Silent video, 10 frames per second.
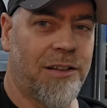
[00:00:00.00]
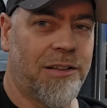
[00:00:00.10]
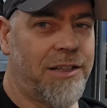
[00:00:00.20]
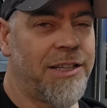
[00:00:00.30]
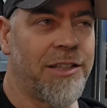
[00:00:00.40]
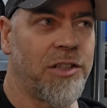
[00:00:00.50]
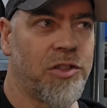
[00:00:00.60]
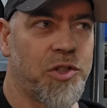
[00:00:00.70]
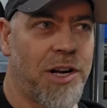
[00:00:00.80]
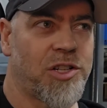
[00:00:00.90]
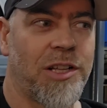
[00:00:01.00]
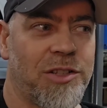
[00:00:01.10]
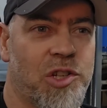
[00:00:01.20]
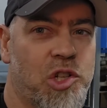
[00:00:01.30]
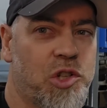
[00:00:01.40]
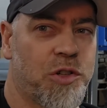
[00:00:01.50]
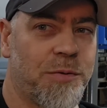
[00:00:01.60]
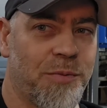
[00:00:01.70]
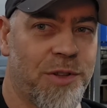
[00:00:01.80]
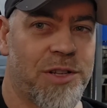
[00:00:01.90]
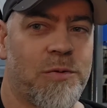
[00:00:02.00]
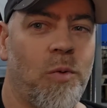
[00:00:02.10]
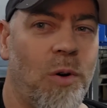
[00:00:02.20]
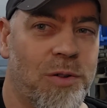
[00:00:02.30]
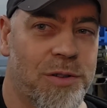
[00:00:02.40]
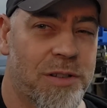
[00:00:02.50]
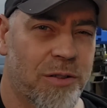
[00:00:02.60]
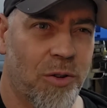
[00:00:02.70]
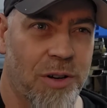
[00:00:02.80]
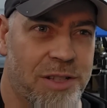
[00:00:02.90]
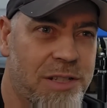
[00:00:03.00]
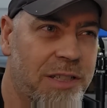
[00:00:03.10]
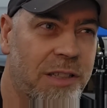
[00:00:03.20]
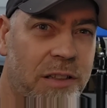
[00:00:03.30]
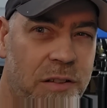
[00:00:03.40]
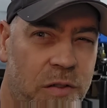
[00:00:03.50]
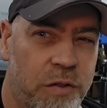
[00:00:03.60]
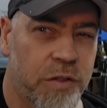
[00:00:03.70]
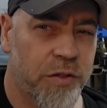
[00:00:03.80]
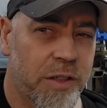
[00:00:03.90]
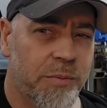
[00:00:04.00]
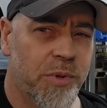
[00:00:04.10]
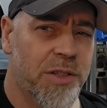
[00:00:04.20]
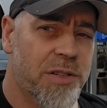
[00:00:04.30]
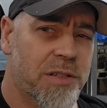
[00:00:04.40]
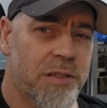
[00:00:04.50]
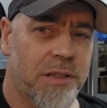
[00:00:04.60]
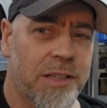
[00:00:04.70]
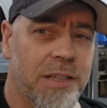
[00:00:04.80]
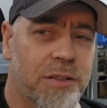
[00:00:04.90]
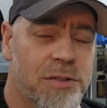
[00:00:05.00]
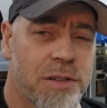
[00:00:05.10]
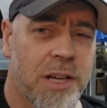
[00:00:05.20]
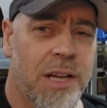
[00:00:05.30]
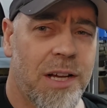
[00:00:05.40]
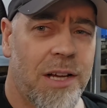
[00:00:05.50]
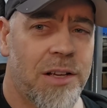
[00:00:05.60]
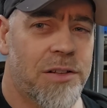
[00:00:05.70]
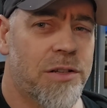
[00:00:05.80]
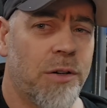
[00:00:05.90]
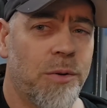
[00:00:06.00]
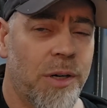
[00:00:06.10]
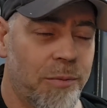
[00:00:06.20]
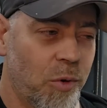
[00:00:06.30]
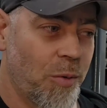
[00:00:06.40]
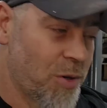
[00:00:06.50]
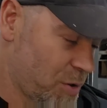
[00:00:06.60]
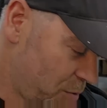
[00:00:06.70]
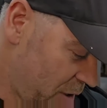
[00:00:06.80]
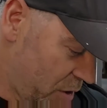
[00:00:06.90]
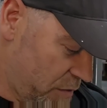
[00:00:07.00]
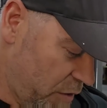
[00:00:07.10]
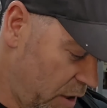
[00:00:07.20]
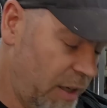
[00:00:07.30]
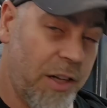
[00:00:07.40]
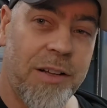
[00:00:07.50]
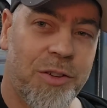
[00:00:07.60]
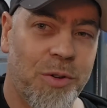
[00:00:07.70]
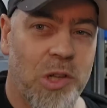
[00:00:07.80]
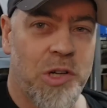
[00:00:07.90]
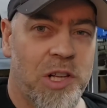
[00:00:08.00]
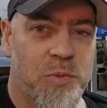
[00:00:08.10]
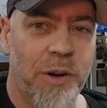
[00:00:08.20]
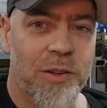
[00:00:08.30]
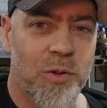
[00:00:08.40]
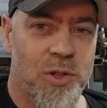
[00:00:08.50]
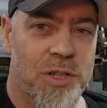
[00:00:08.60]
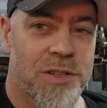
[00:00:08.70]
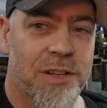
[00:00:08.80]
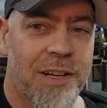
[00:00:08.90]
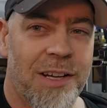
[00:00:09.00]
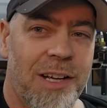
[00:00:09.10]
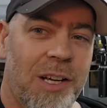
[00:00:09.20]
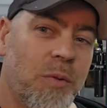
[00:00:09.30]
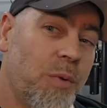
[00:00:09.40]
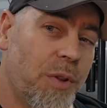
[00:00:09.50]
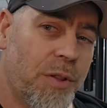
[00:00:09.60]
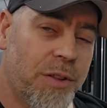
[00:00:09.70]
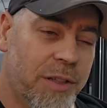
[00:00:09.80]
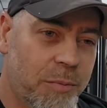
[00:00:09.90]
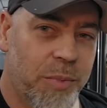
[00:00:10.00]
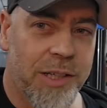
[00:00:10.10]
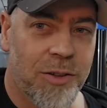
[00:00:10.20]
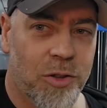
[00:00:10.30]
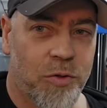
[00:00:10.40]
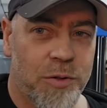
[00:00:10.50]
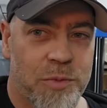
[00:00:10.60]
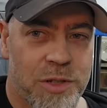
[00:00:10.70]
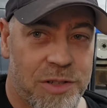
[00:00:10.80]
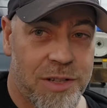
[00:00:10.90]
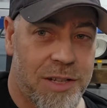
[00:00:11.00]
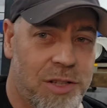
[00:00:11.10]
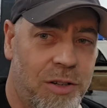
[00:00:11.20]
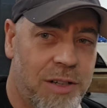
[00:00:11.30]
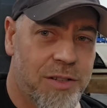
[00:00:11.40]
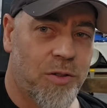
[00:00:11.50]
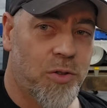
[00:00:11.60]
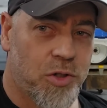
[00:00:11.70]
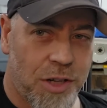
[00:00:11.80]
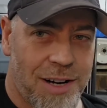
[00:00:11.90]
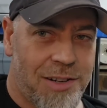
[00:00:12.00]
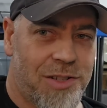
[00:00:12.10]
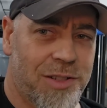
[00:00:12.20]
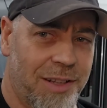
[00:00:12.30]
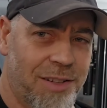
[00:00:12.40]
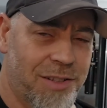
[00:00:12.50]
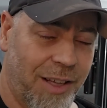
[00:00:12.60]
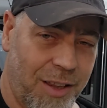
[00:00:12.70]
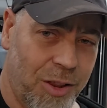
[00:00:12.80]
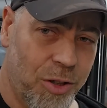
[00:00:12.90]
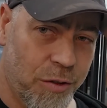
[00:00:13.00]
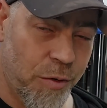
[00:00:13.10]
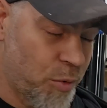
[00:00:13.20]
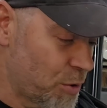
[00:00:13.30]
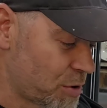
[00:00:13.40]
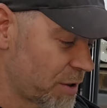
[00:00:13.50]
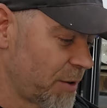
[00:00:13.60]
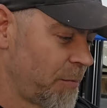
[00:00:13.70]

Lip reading: In drag challenge trim, this was 1950 plus kilos, so almost 2 tons of car doing trans brake launches with the beard locked rims and sticky tires and good tracks. That's a lot of abuse.